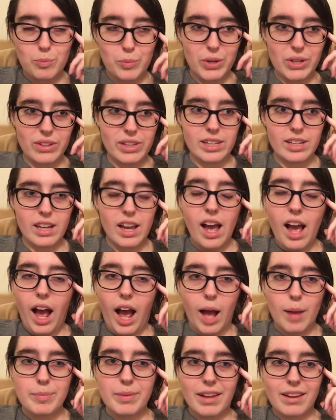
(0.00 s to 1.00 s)
But like
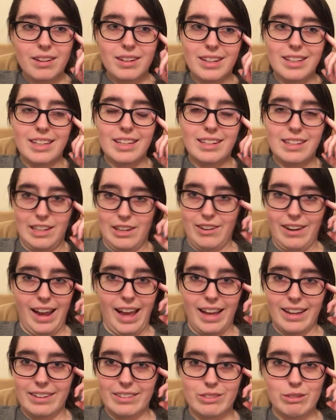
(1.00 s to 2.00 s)
I'm not gonna get near
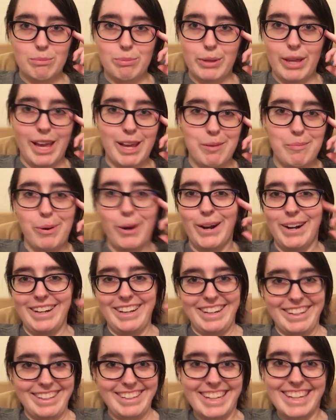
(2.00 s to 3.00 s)
haggis or black pudding.